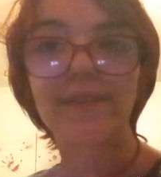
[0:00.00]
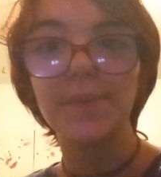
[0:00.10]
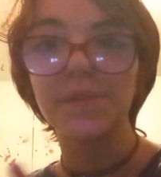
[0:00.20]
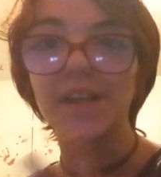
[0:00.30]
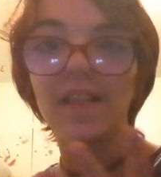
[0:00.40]
if it
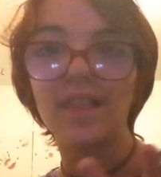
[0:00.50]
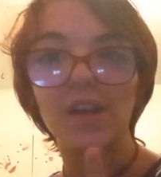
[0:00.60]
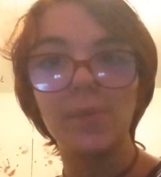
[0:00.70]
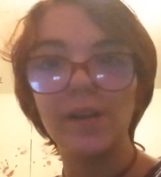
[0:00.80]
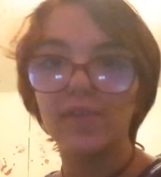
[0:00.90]
was a
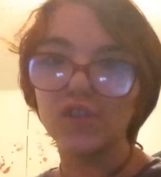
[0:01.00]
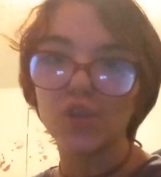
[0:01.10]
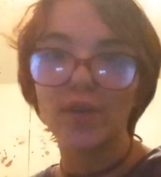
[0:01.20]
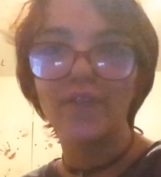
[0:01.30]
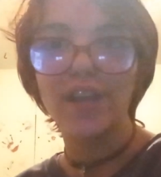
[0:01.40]
little bit of a
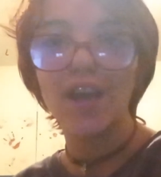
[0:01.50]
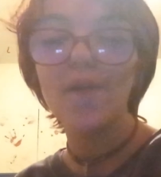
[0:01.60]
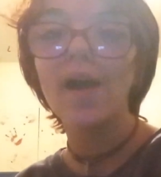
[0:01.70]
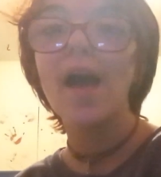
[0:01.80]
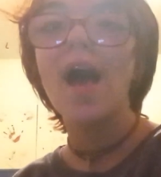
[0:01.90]
short video.